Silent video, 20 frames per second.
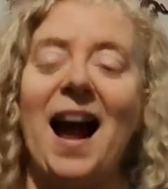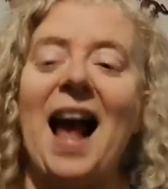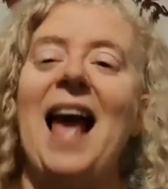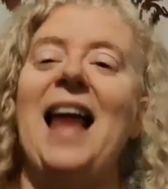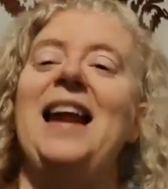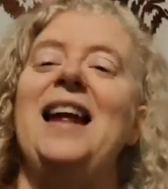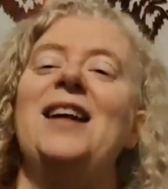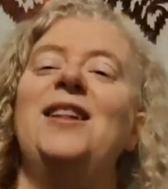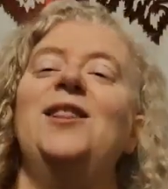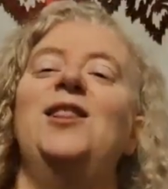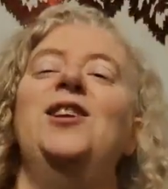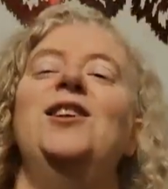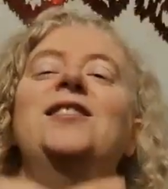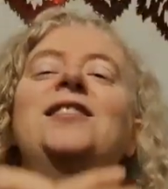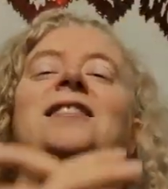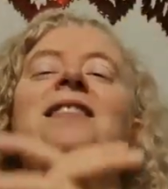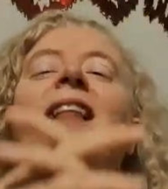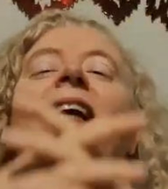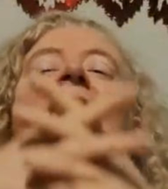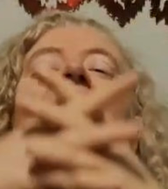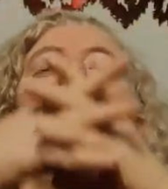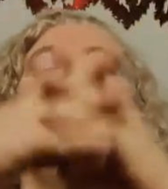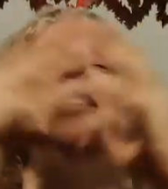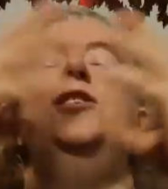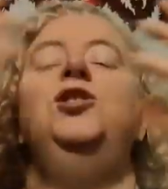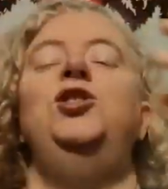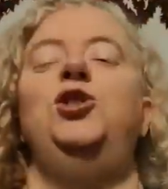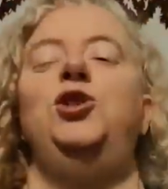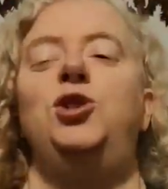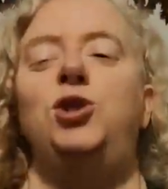And it looks like
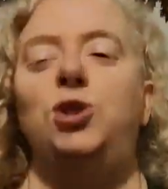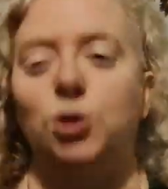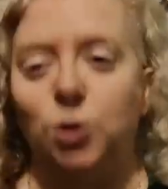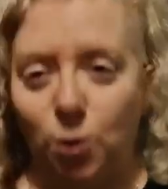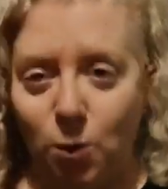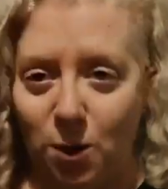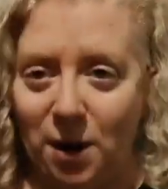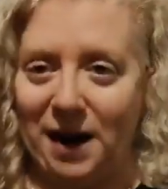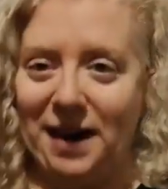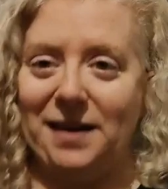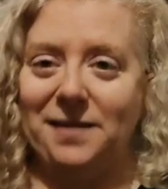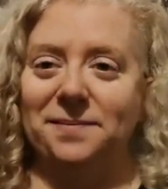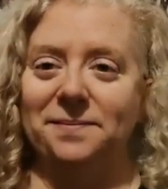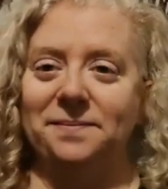joy.